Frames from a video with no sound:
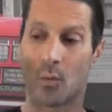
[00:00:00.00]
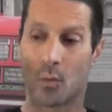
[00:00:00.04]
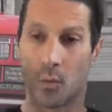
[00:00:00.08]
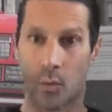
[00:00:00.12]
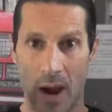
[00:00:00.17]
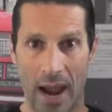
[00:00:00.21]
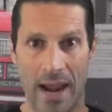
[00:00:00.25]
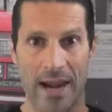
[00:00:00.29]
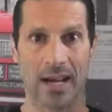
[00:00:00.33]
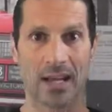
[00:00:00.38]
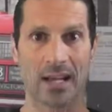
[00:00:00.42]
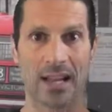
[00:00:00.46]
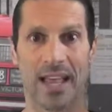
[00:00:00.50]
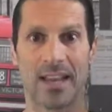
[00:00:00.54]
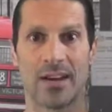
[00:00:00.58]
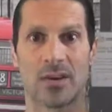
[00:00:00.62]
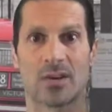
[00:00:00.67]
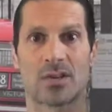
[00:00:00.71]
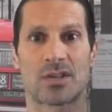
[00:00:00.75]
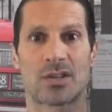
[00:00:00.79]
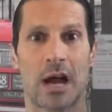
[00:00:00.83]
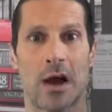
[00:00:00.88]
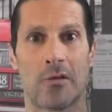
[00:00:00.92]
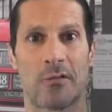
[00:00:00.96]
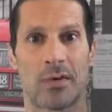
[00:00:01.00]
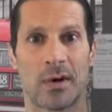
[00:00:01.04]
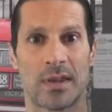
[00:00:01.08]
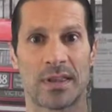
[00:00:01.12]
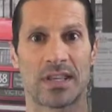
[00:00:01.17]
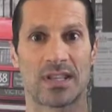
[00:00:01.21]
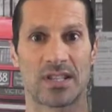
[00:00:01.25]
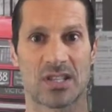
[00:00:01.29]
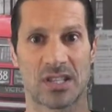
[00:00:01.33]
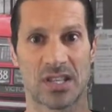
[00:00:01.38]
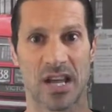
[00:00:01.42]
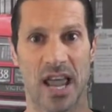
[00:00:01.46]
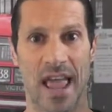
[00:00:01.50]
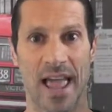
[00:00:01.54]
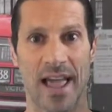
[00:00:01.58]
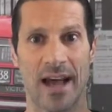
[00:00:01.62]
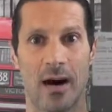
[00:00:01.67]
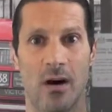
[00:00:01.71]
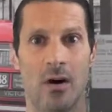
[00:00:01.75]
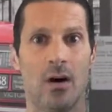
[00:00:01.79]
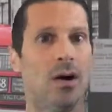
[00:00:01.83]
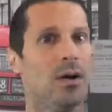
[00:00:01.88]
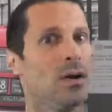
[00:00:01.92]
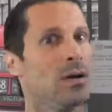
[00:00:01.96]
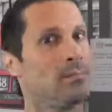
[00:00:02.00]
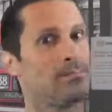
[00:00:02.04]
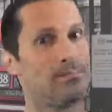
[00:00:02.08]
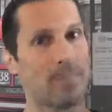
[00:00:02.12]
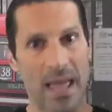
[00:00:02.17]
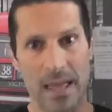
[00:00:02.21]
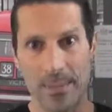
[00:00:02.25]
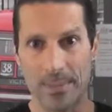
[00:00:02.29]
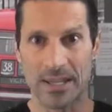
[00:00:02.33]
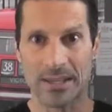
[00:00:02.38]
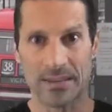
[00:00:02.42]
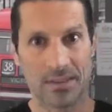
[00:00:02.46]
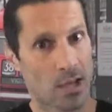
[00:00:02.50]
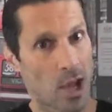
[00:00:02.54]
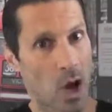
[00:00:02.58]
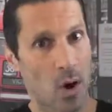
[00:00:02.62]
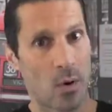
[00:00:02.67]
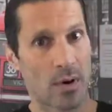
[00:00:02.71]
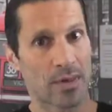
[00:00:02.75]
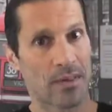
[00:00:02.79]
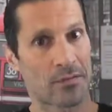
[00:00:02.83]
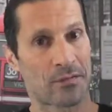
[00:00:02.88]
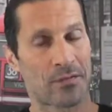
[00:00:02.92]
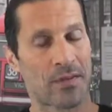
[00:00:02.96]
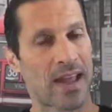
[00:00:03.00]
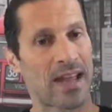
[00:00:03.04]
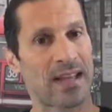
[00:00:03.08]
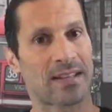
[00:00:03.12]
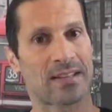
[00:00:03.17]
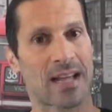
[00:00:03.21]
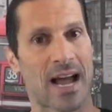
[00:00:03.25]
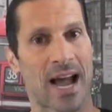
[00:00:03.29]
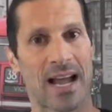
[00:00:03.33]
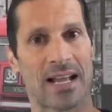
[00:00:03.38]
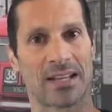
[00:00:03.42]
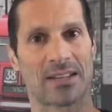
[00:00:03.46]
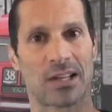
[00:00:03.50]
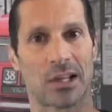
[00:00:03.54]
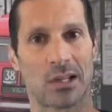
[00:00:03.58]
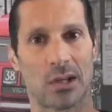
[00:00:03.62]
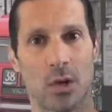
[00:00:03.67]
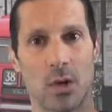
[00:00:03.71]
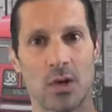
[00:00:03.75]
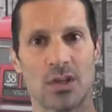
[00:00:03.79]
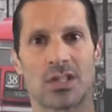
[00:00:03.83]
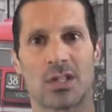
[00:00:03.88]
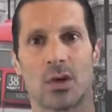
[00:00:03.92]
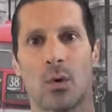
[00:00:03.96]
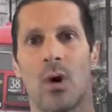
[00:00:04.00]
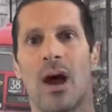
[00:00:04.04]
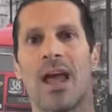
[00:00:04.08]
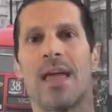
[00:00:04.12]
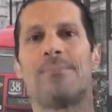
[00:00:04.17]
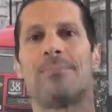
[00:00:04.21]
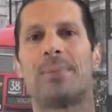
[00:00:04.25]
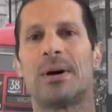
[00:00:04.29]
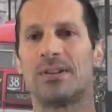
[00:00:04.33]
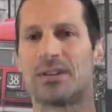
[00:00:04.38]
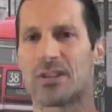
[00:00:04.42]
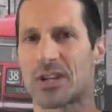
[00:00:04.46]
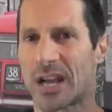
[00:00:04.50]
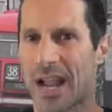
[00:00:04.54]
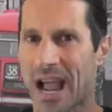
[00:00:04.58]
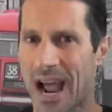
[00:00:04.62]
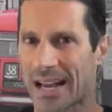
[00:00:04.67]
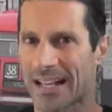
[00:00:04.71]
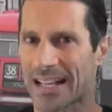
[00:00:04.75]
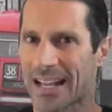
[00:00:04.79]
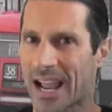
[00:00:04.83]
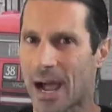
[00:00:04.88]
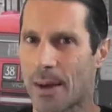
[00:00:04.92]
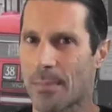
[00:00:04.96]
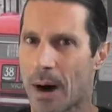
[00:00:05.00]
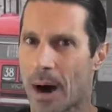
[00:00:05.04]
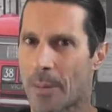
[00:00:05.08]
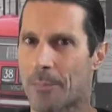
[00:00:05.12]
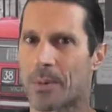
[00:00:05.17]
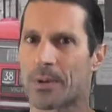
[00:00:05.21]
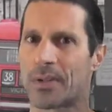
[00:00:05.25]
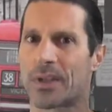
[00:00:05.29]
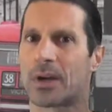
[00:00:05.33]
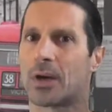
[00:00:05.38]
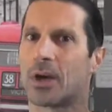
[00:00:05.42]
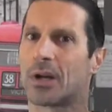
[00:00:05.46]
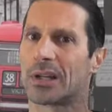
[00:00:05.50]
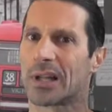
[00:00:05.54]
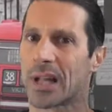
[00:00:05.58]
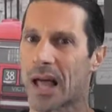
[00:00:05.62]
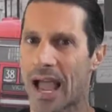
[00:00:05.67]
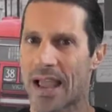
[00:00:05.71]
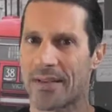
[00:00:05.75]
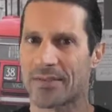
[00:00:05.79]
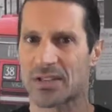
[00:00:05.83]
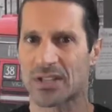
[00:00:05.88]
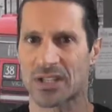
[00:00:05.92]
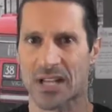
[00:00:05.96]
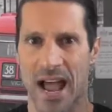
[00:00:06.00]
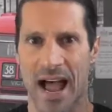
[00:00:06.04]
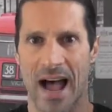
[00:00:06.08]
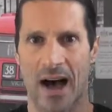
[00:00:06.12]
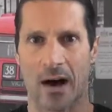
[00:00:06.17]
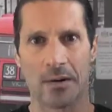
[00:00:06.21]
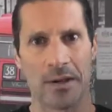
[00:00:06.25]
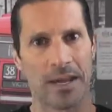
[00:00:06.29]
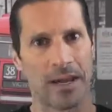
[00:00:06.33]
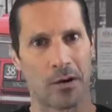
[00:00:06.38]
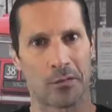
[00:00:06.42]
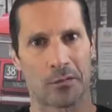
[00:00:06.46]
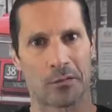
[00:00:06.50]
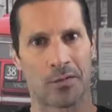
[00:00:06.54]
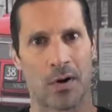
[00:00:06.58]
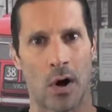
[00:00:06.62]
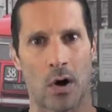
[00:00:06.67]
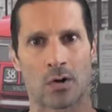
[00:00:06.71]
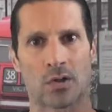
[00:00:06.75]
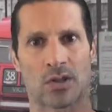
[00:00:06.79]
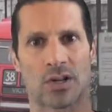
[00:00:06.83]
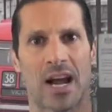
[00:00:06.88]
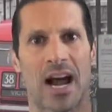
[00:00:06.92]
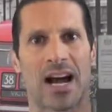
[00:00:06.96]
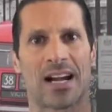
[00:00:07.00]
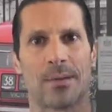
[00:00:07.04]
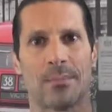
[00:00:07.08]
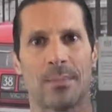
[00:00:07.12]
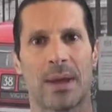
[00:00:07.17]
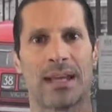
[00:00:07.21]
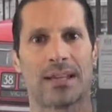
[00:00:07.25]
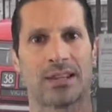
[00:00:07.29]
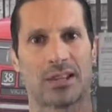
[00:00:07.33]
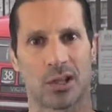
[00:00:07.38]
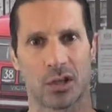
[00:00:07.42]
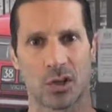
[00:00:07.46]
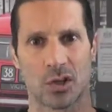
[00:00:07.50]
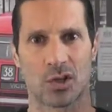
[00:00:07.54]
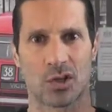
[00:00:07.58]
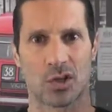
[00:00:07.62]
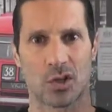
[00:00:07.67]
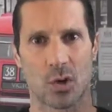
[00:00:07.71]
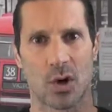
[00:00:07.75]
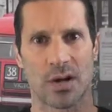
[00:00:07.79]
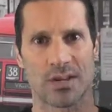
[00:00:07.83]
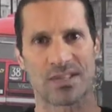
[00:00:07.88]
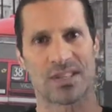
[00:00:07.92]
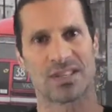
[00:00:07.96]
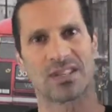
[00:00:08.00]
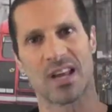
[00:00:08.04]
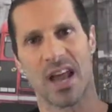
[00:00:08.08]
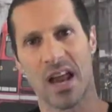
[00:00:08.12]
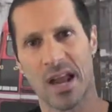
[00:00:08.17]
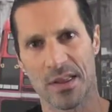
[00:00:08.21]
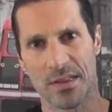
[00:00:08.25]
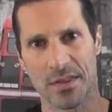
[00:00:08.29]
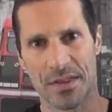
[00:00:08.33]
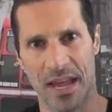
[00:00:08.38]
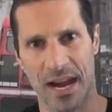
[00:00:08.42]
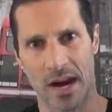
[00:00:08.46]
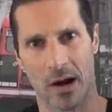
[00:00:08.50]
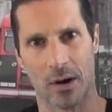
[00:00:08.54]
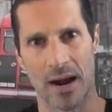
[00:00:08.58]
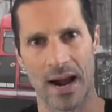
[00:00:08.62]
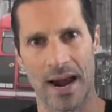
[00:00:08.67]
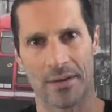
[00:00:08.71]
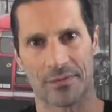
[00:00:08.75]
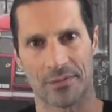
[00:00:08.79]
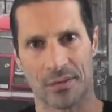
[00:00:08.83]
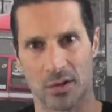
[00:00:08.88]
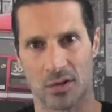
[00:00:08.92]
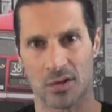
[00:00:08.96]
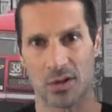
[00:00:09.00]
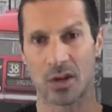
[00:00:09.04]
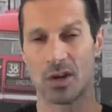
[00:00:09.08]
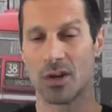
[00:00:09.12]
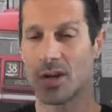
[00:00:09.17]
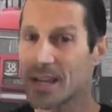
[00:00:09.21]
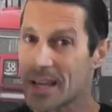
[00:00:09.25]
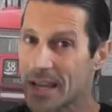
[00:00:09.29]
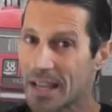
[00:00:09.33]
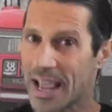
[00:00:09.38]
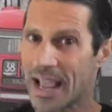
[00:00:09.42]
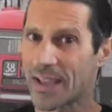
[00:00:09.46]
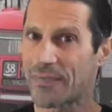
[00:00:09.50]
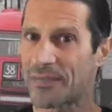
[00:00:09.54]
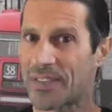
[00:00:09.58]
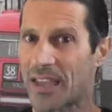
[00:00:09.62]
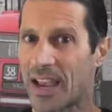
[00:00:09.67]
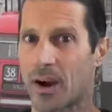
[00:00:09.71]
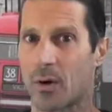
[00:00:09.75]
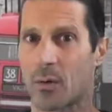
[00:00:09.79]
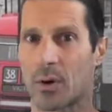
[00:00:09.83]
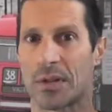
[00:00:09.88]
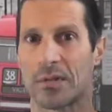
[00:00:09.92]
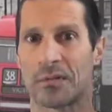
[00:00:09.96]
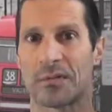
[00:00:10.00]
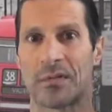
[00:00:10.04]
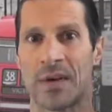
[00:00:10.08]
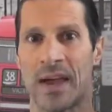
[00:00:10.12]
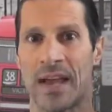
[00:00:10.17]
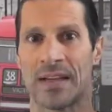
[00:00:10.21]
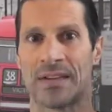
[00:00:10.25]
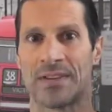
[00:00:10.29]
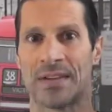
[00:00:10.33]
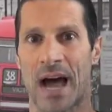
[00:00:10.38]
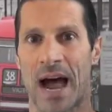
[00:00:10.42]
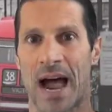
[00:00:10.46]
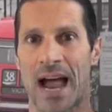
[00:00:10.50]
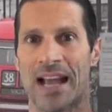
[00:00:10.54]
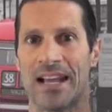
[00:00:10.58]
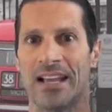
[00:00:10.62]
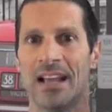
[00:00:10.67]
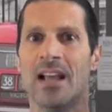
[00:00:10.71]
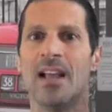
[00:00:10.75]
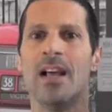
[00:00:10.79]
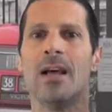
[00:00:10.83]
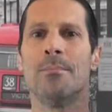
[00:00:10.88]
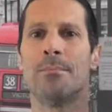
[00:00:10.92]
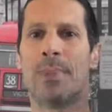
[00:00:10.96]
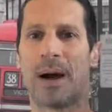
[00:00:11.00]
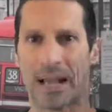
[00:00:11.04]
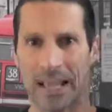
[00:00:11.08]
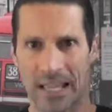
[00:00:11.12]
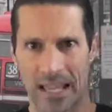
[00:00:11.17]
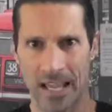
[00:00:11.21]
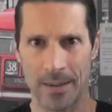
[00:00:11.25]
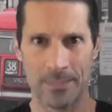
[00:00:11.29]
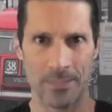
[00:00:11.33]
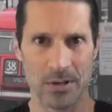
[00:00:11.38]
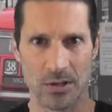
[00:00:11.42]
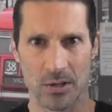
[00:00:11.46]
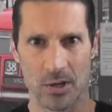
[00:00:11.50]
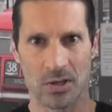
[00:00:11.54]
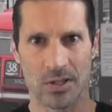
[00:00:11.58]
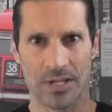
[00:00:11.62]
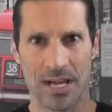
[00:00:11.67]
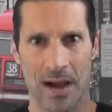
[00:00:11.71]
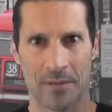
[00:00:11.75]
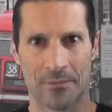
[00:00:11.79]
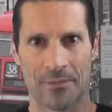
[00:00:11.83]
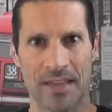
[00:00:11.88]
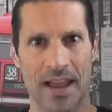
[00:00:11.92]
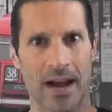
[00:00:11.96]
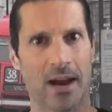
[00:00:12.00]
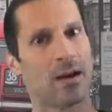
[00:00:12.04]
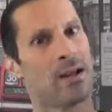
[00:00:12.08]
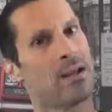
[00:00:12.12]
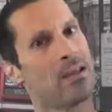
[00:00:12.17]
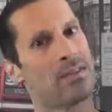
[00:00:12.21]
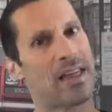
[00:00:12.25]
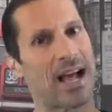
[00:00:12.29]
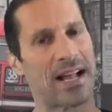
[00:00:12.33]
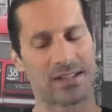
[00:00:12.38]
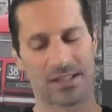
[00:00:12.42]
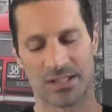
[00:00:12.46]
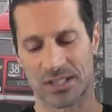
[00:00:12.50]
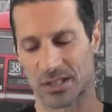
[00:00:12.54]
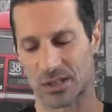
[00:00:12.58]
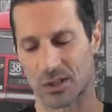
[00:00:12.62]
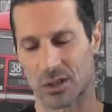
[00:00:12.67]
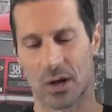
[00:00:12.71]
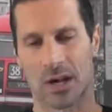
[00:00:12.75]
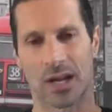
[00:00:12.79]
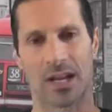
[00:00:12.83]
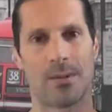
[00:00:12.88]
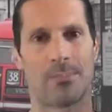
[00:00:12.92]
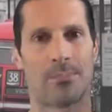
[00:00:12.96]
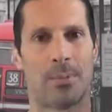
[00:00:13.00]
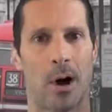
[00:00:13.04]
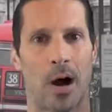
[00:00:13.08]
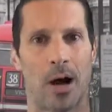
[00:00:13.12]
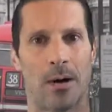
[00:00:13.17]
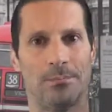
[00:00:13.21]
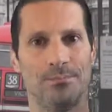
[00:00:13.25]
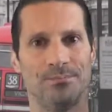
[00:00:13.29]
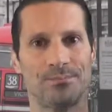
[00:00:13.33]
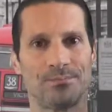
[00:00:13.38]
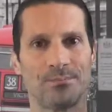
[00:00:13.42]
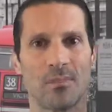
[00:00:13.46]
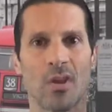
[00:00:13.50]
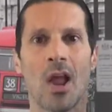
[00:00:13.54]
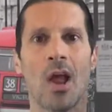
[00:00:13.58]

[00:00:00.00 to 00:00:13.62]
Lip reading: Regulate yourself with a scale. Maybe go with a fad diet to lose the weight, but you got to come up with a good lifestyle here, folks. You got to make the good choices thereafter. So you can get there with a fad diet, but keeping yourself there, that's the tricky part.